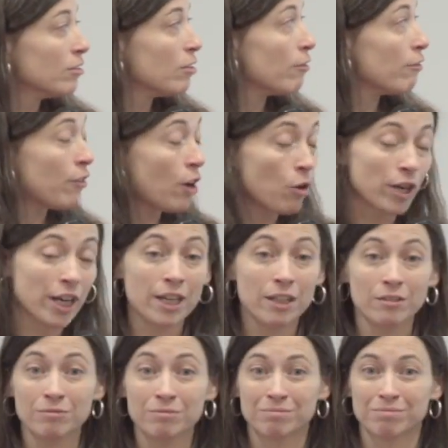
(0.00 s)

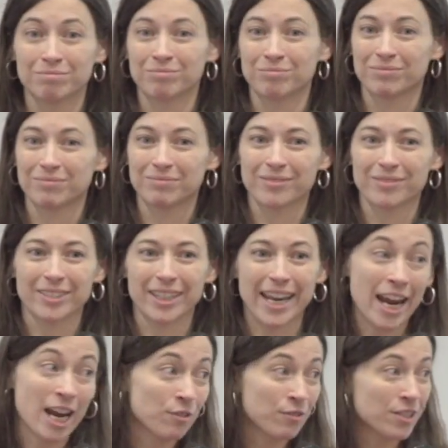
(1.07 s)
Voting,
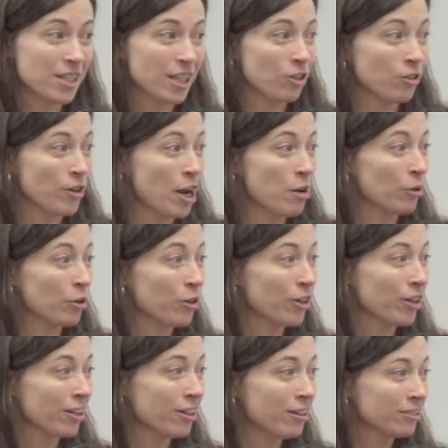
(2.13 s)
canvassing your
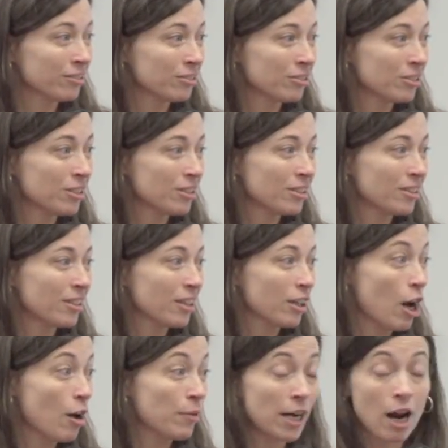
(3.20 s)
neighborhood,
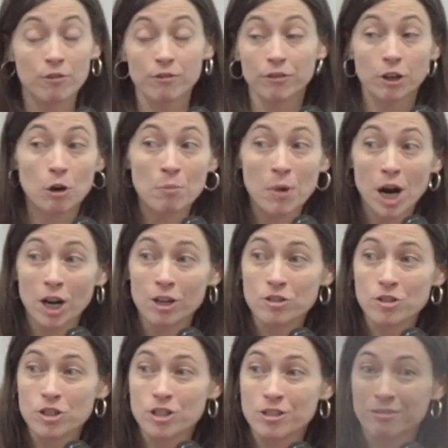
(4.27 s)
coming out for a
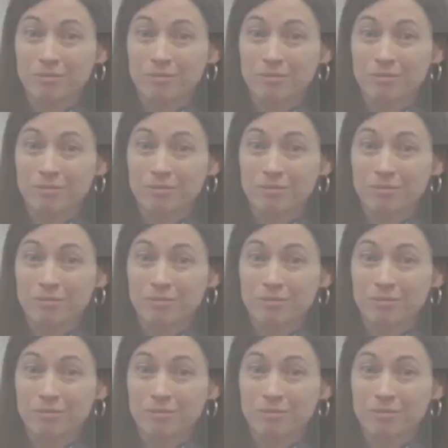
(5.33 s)
march.